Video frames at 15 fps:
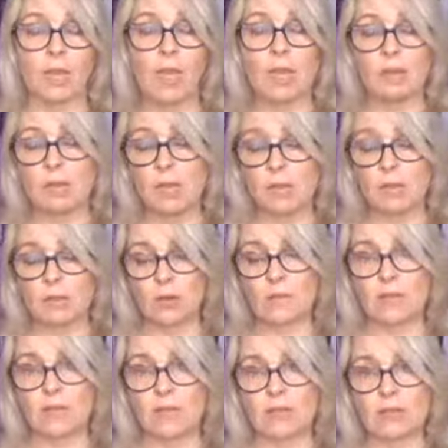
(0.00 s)
And so it's
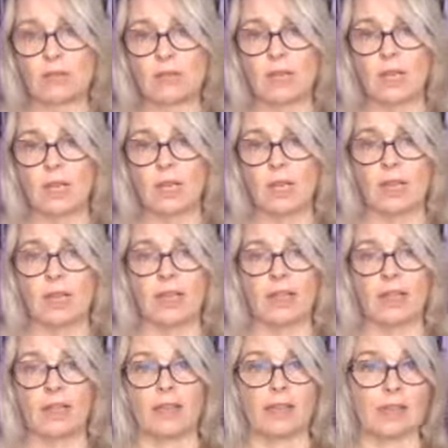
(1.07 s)
obvious
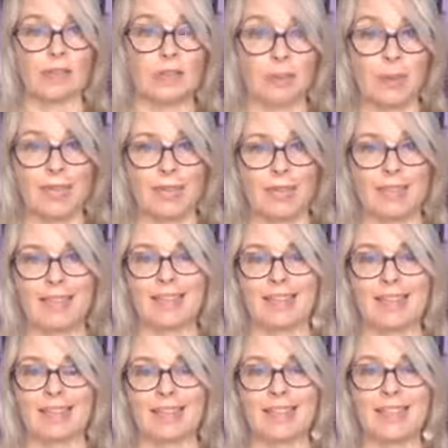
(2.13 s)
to me
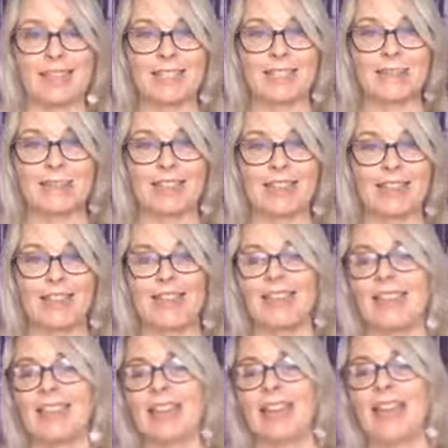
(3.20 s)
as an energy worker
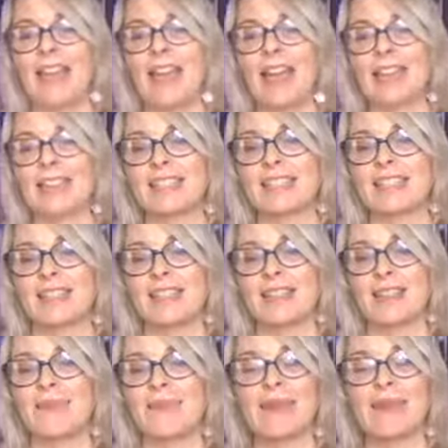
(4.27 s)
that
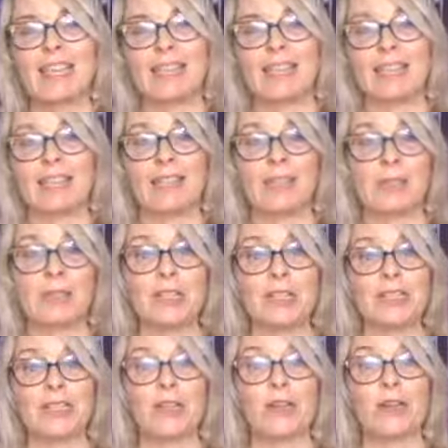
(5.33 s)
we, in order
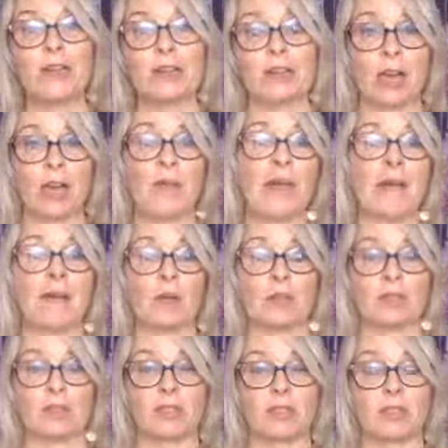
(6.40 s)
to overcome our
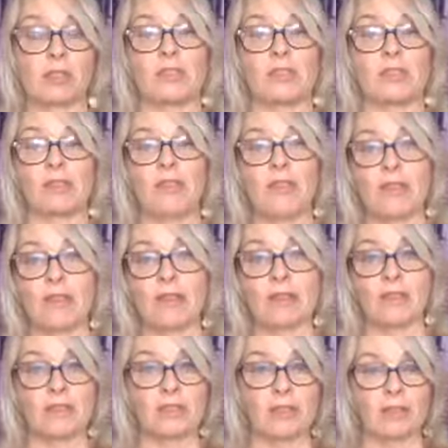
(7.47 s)
obstacles, the very
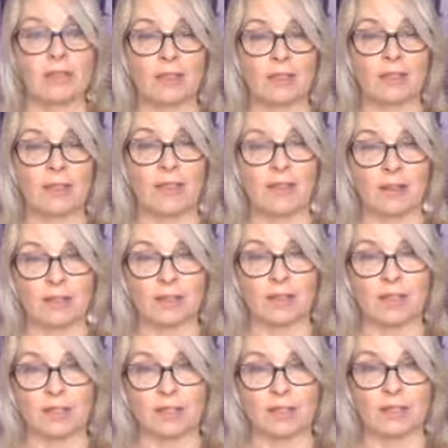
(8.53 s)
first thing that we have to
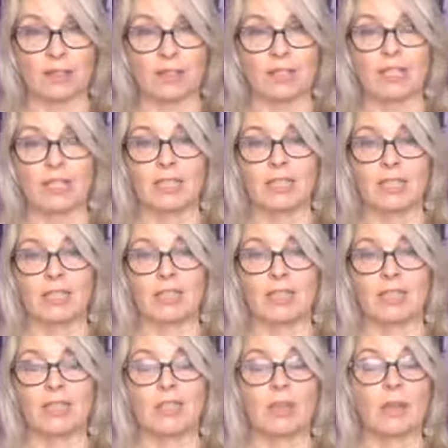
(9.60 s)
do,
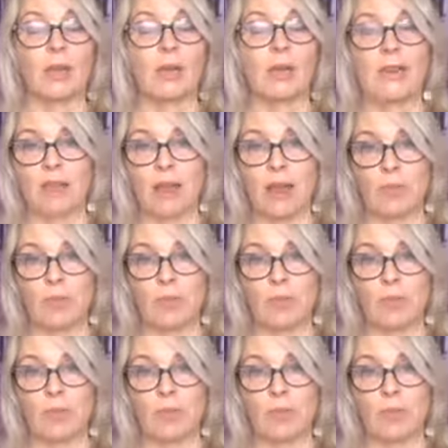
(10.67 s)
whatever our